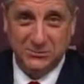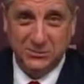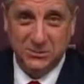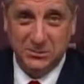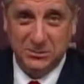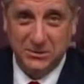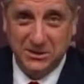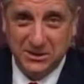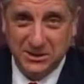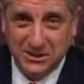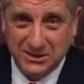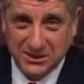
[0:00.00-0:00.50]

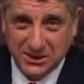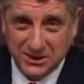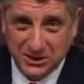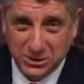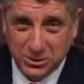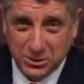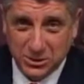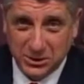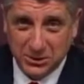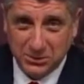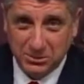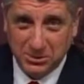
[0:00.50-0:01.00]
woman is in
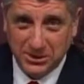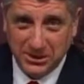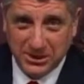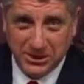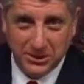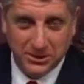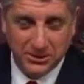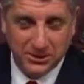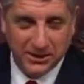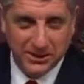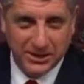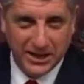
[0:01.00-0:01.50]
trouble. In
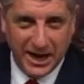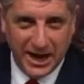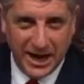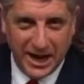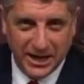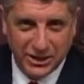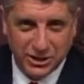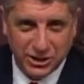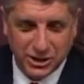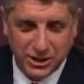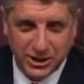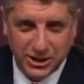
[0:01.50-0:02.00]
Orrin
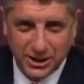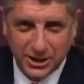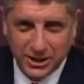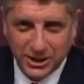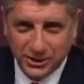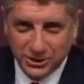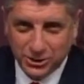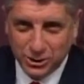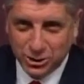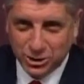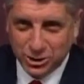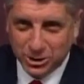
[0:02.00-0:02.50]
Hatch,
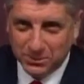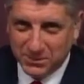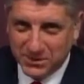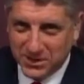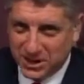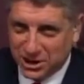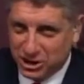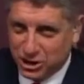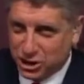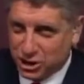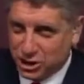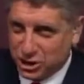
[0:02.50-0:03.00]
you should be
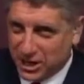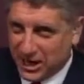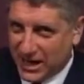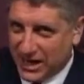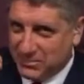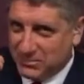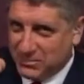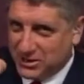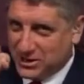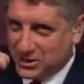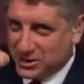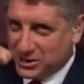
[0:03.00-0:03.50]

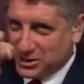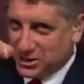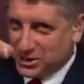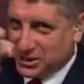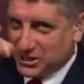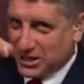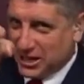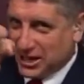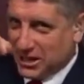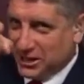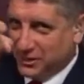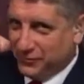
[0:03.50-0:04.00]
ashamed of
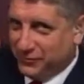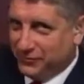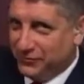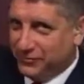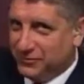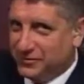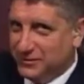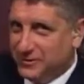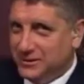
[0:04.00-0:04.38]
yourself.